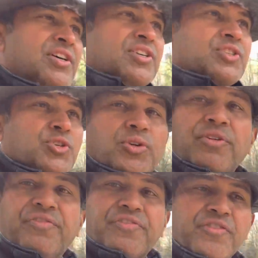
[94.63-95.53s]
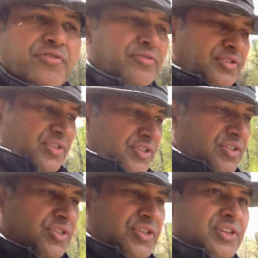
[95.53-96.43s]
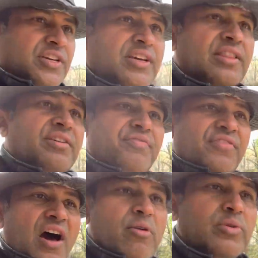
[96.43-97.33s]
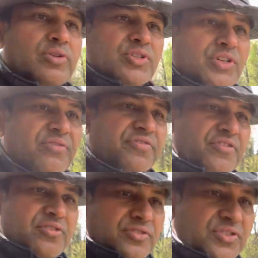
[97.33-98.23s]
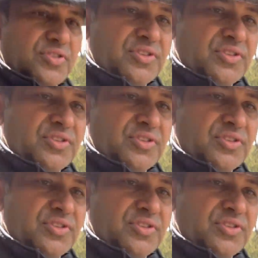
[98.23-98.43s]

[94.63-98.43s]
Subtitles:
So the fruits, the flowers and fruits,